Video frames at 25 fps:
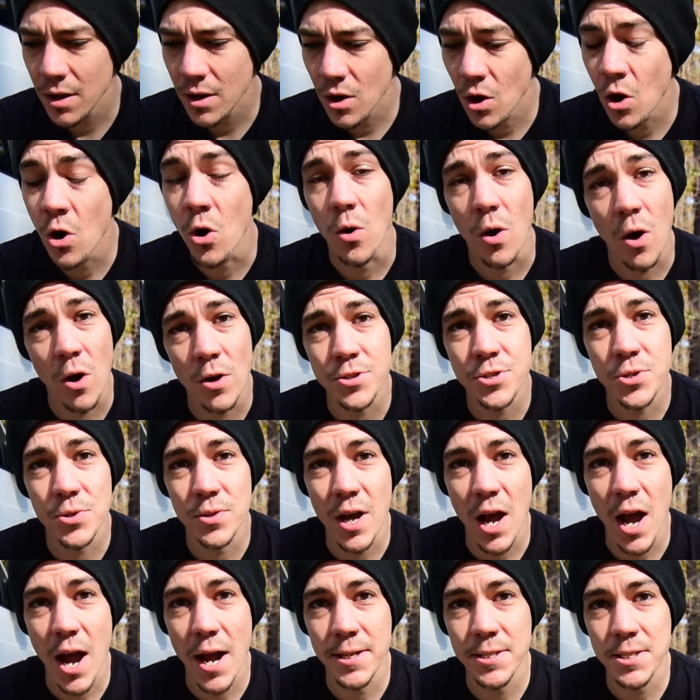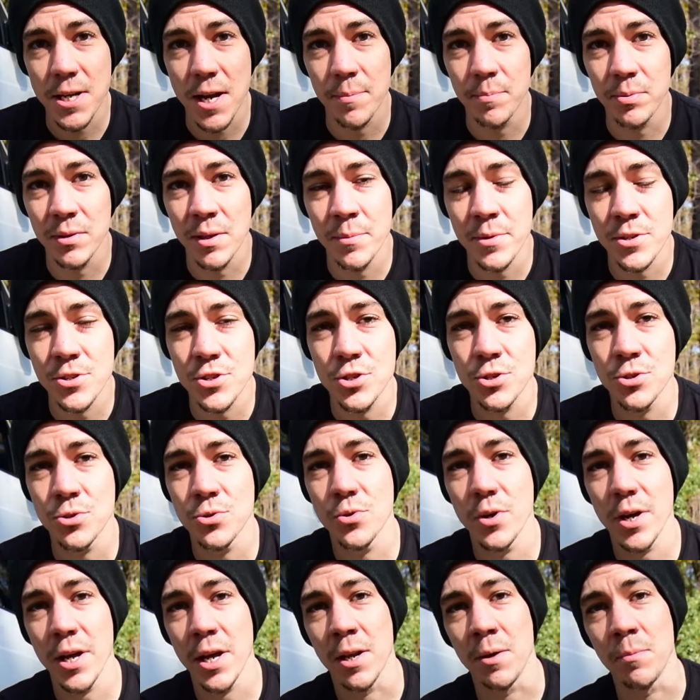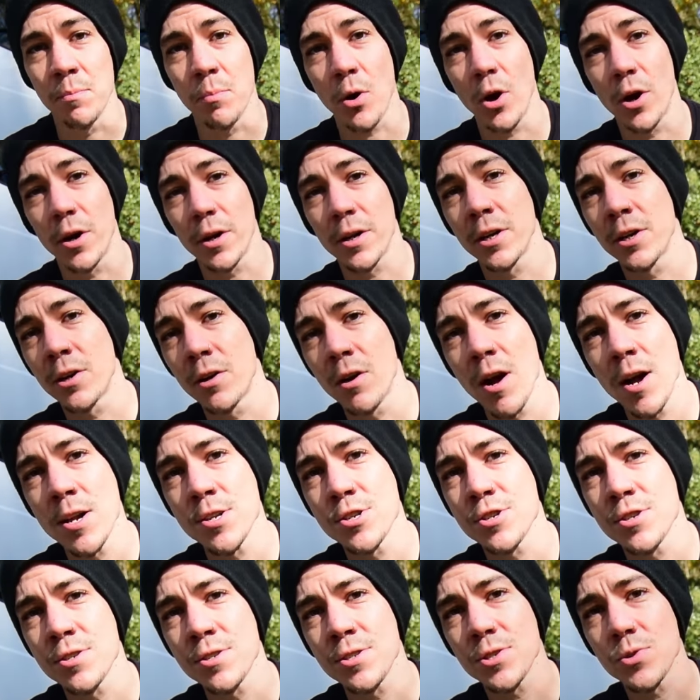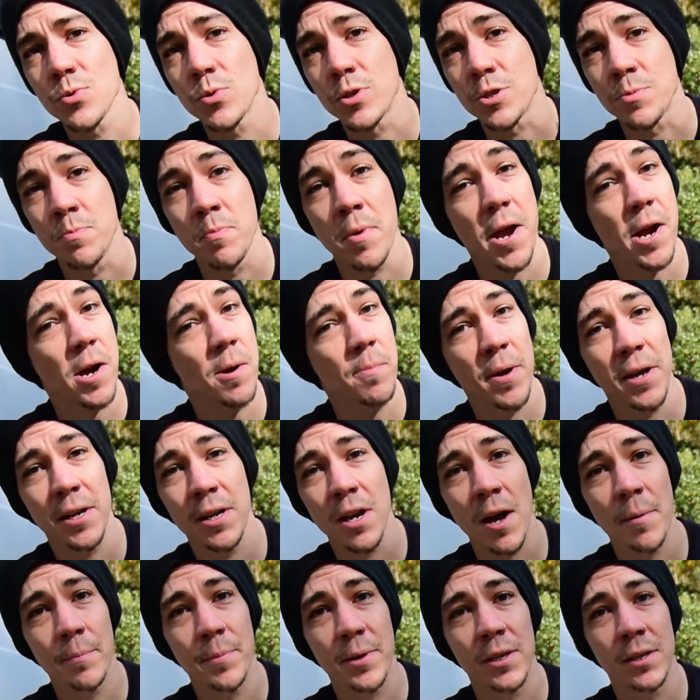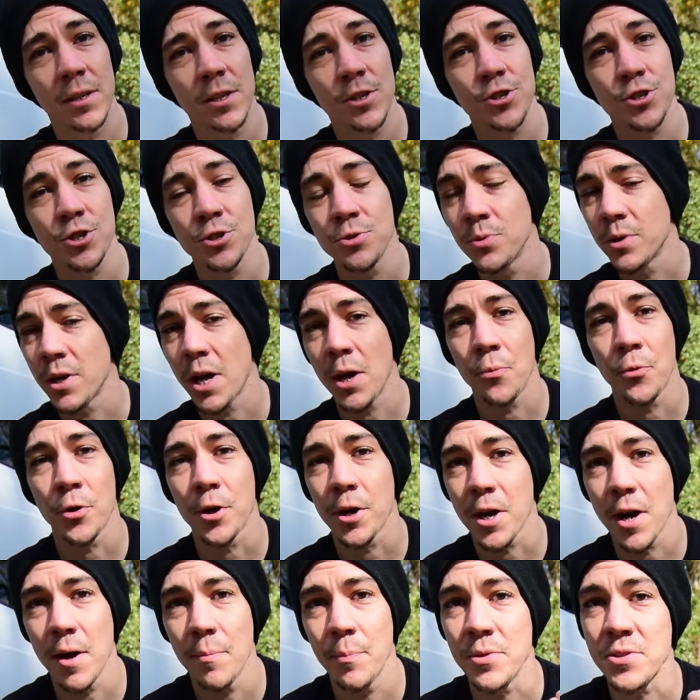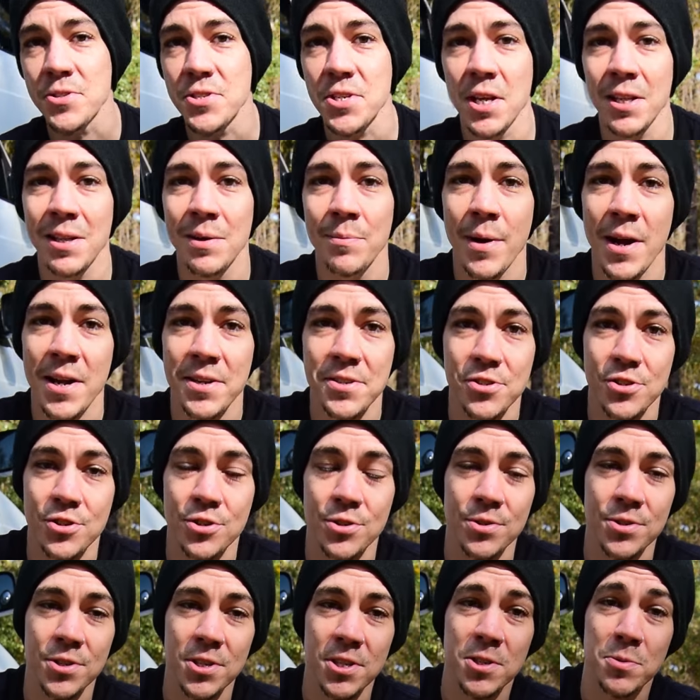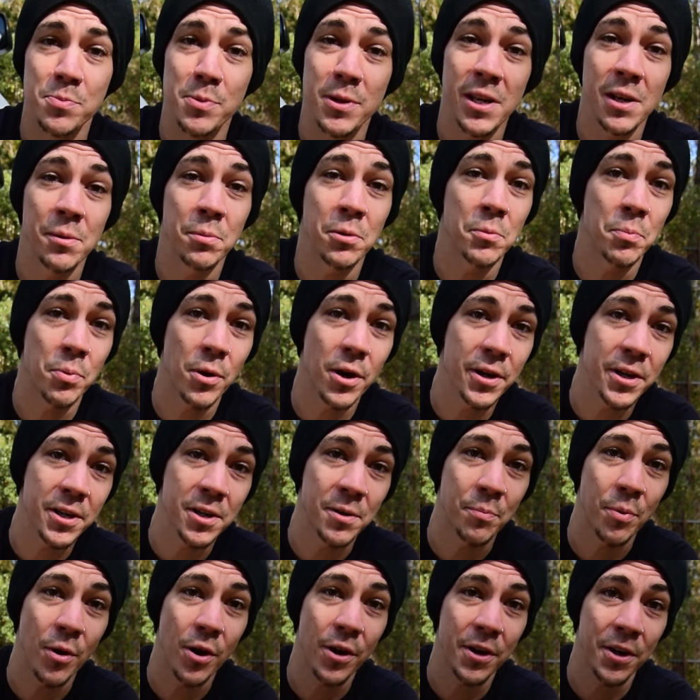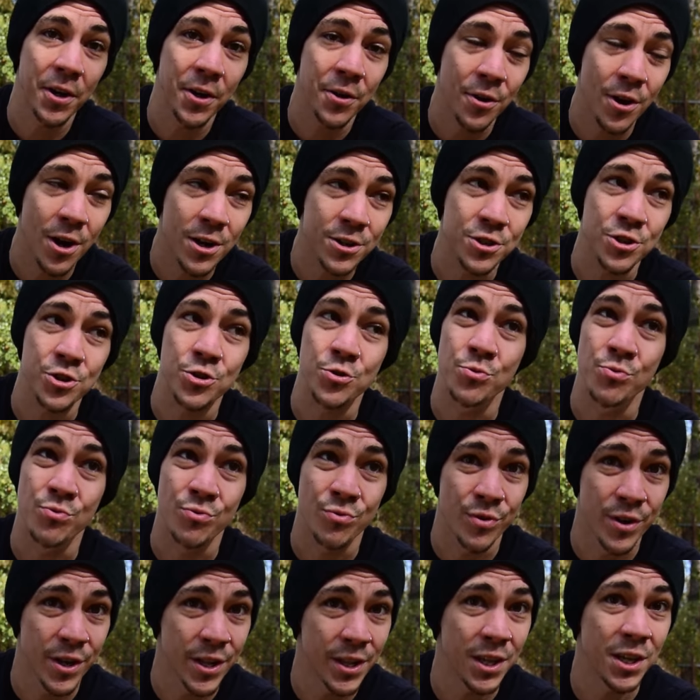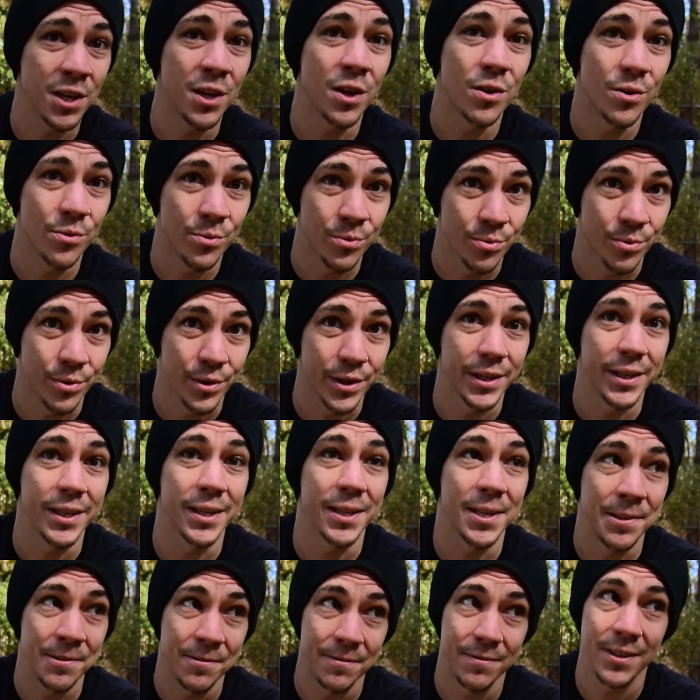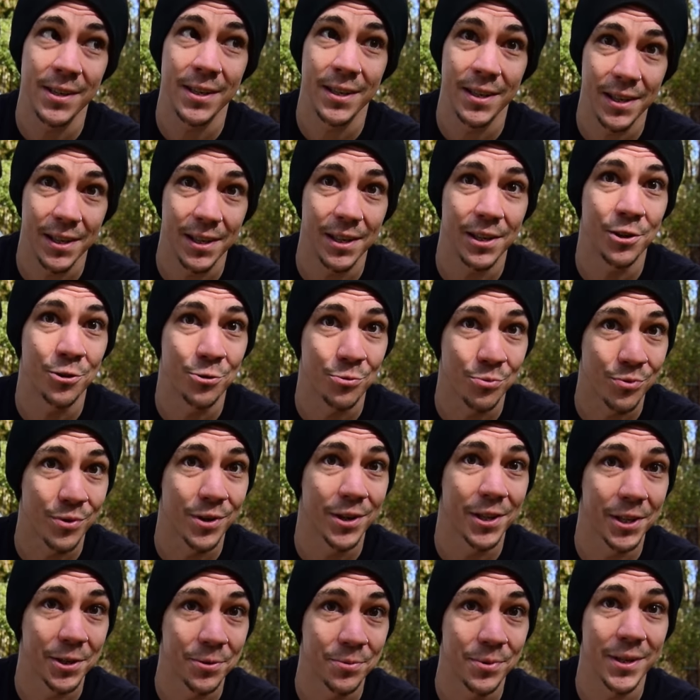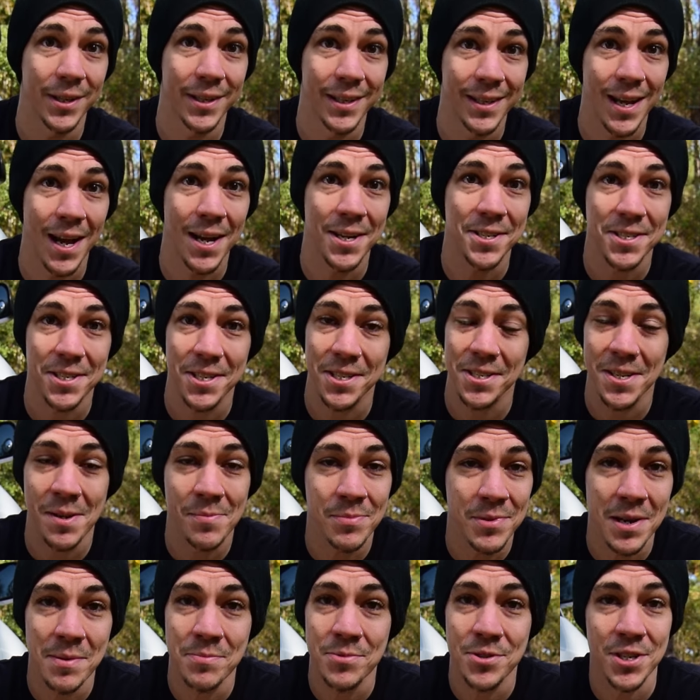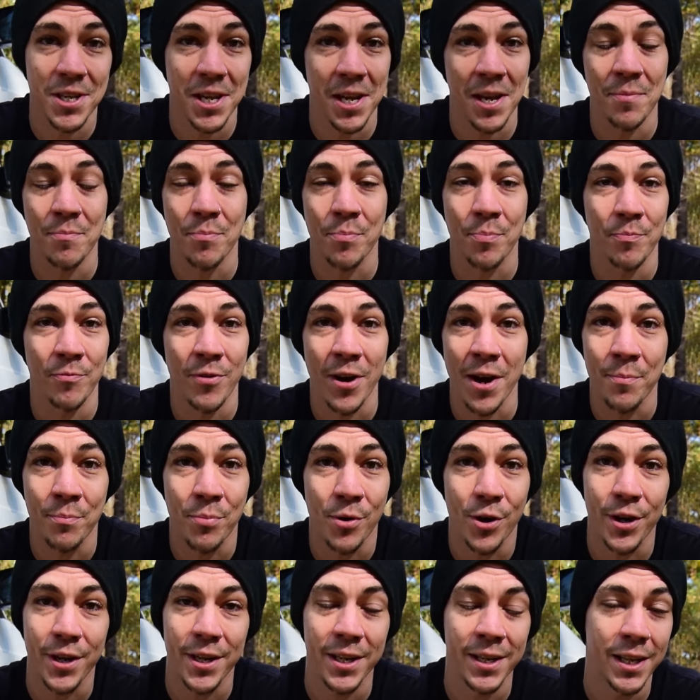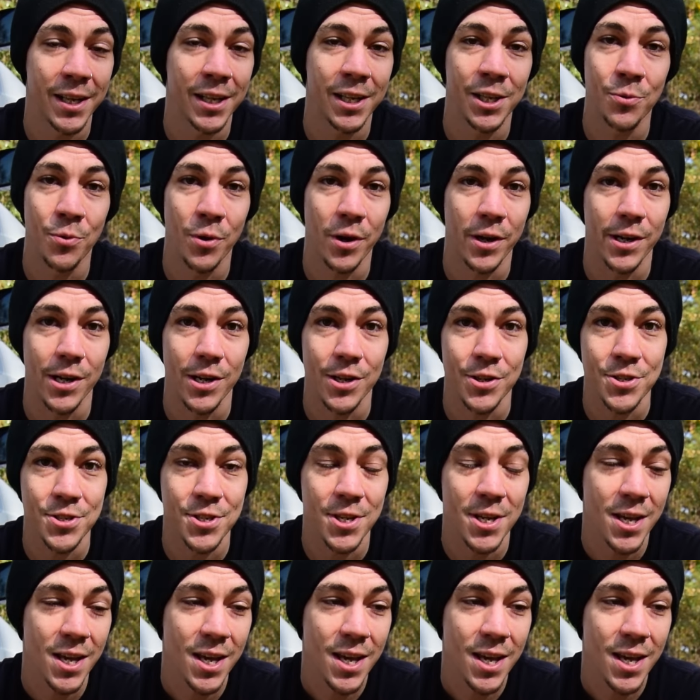also the high top limits you in parking garages, which may or may not be an issue. When I work up in Salem, Massachusetts, being able to park in a parking garage is really, really convenient and really, really nice, because sometimes you can't find parking anywhere else.